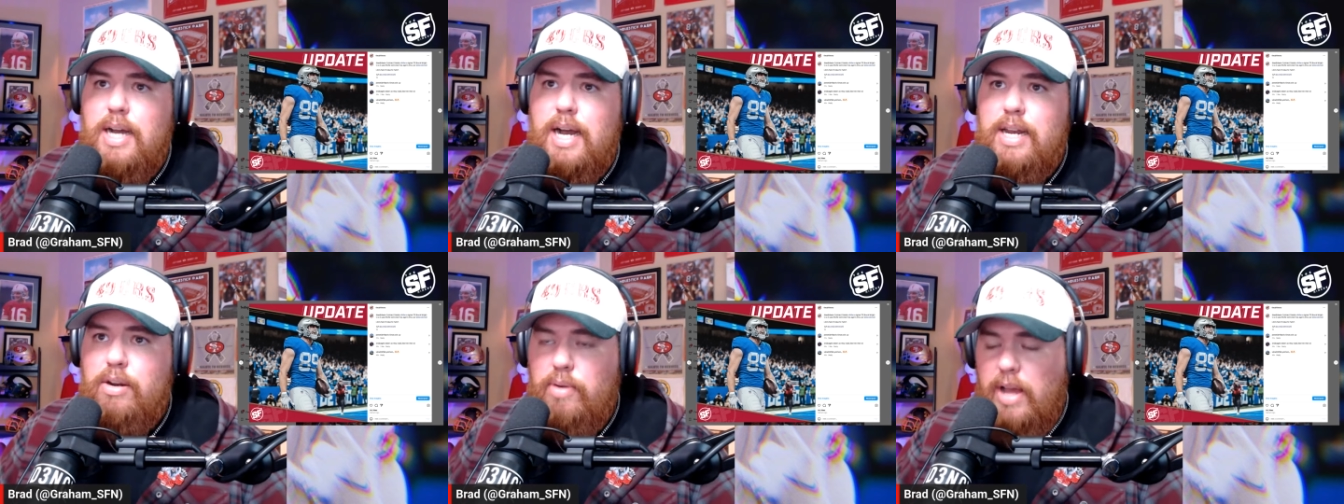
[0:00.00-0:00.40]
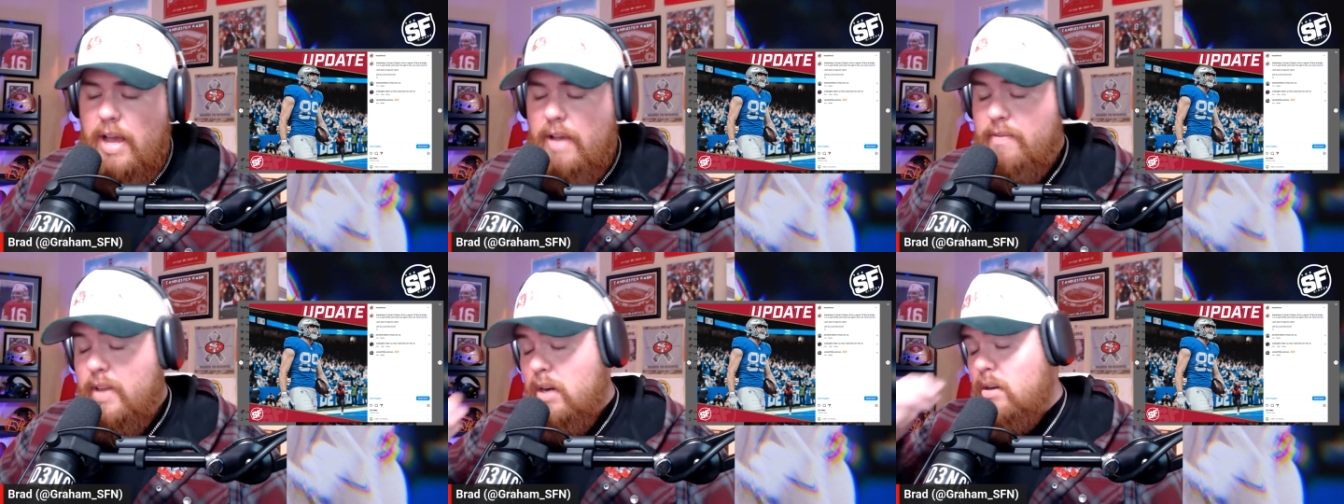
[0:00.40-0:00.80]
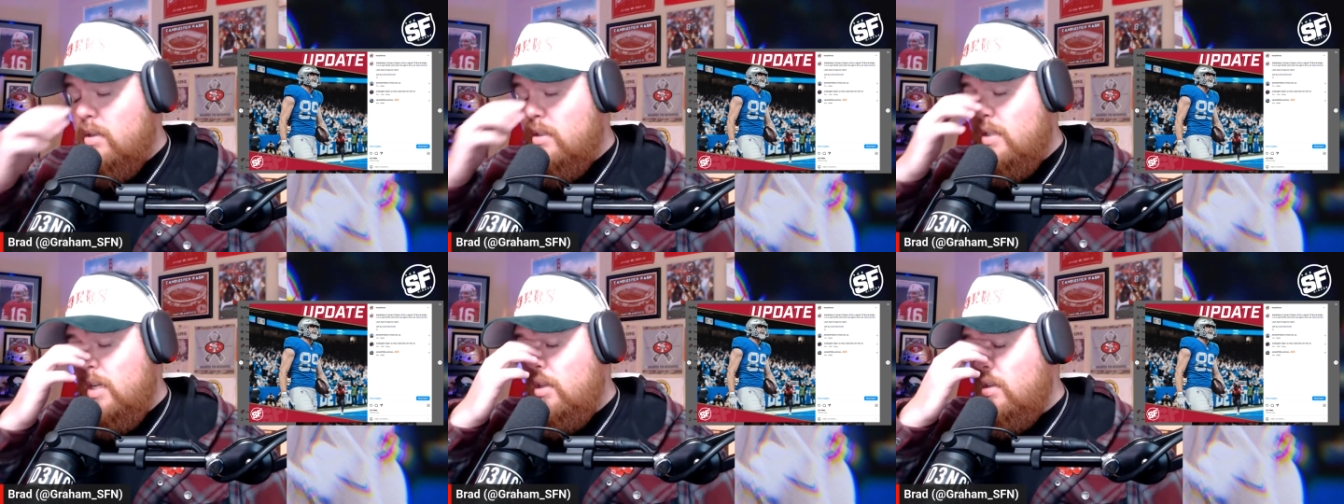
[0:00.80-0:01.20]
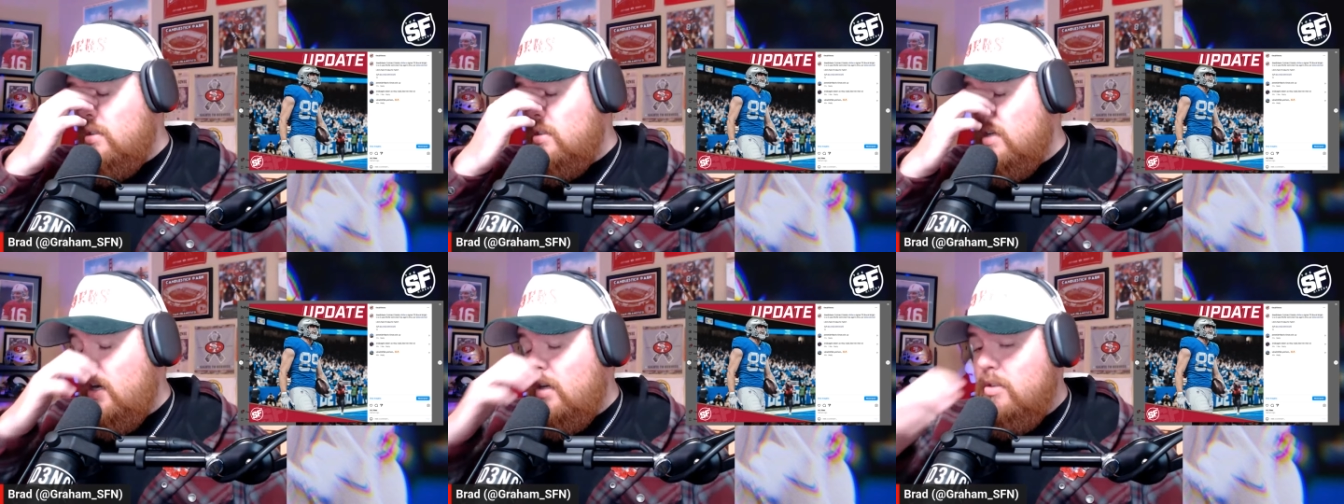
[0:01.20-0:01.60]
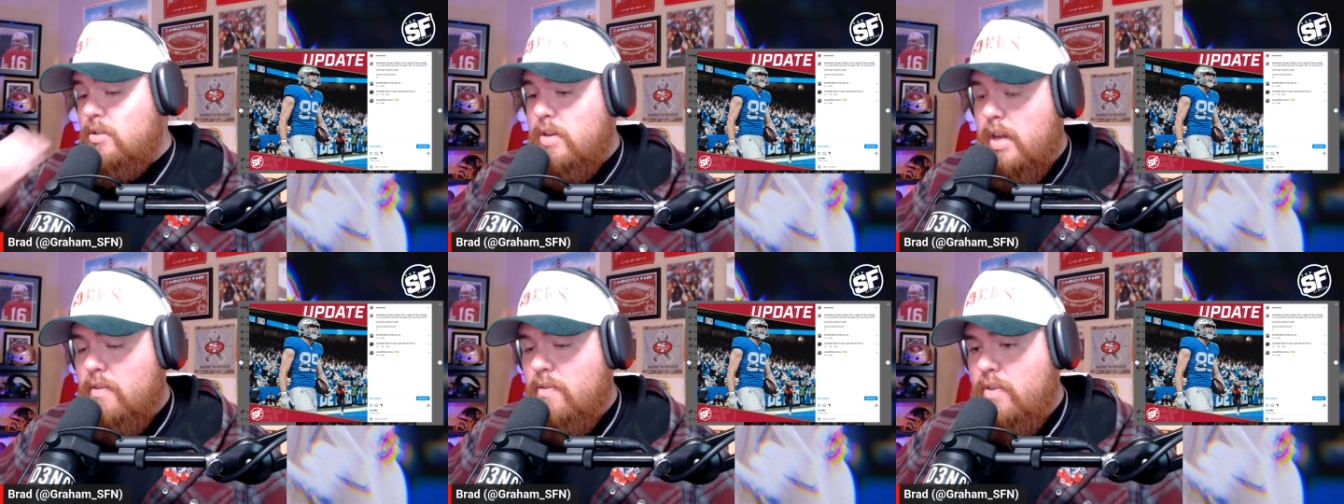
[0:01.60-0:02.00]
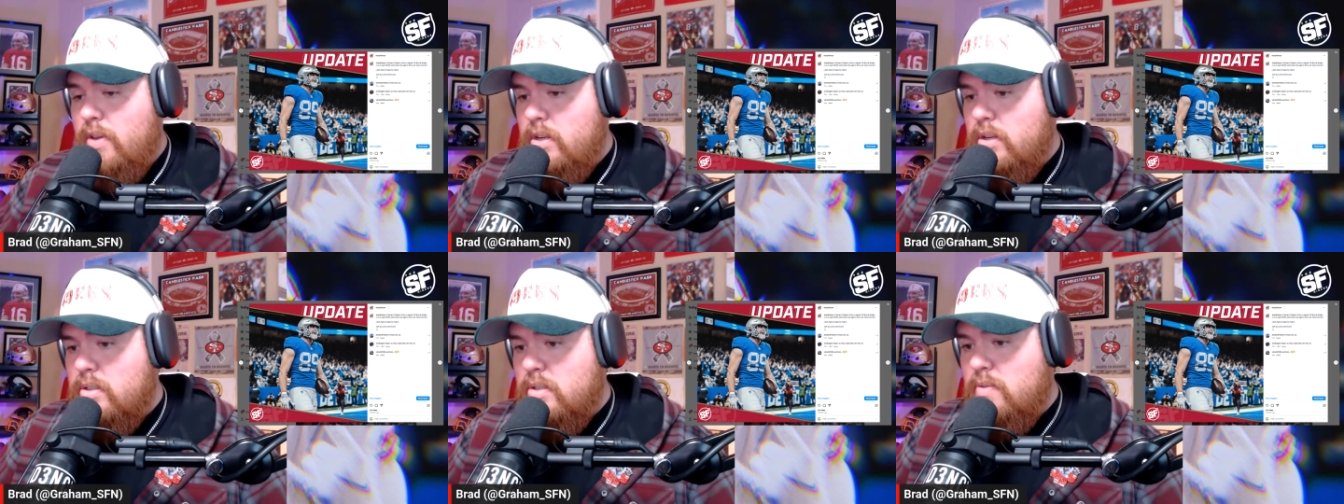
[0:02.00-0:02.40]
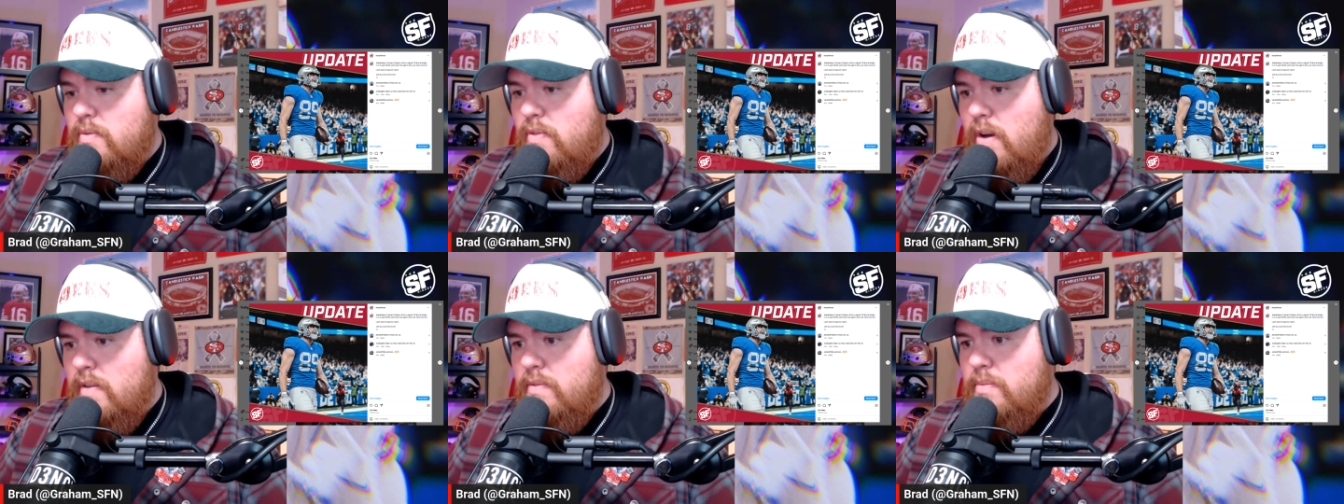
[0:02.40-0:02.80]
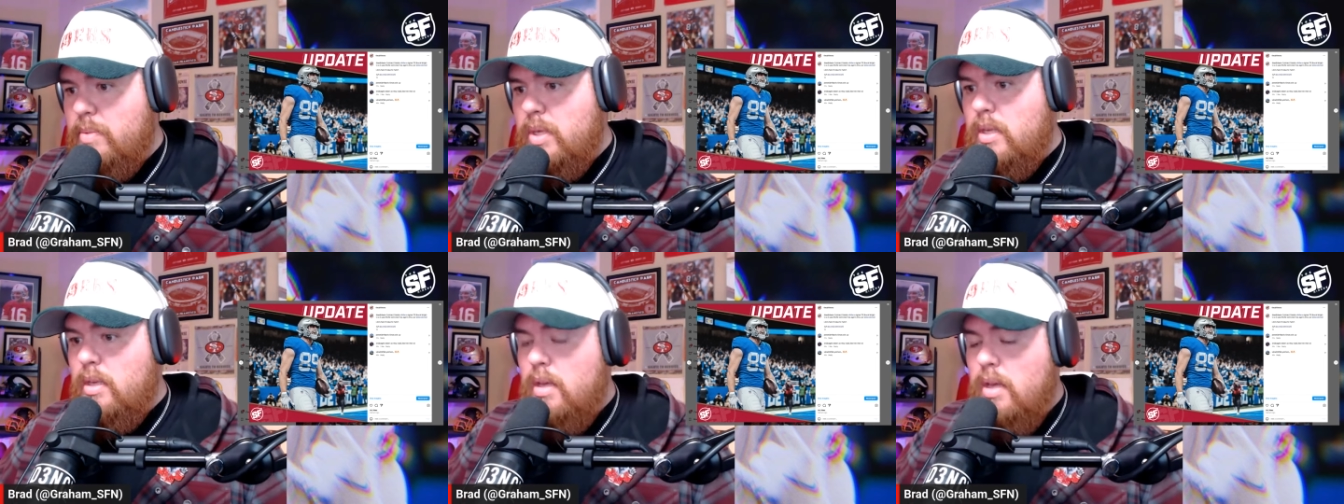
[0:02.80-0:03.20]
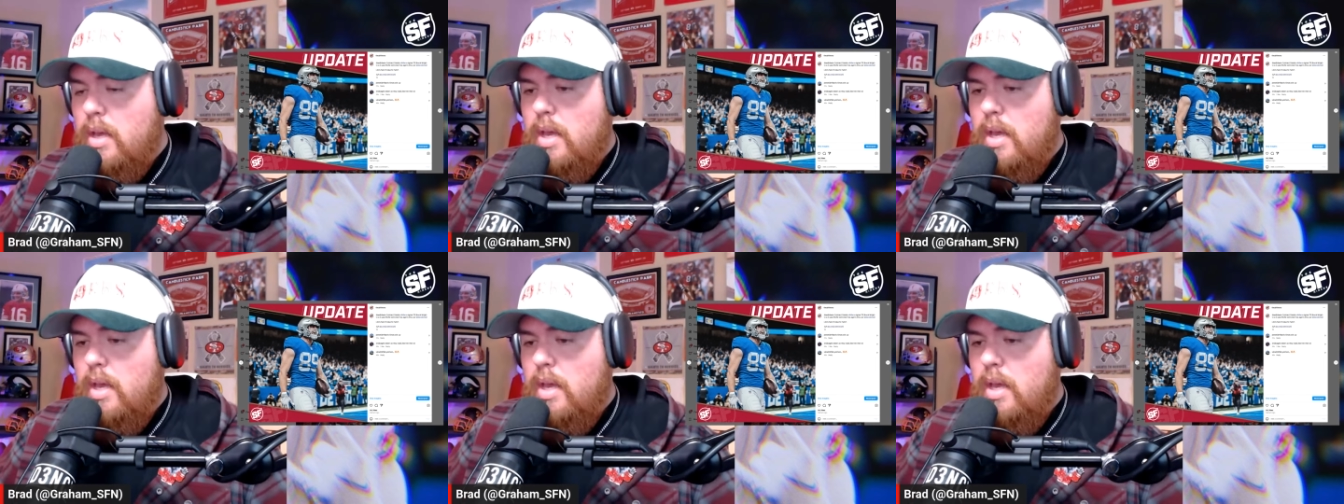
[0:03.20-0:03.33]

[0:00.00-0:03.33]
I don't have Garrett Celek's contract figures in front of me,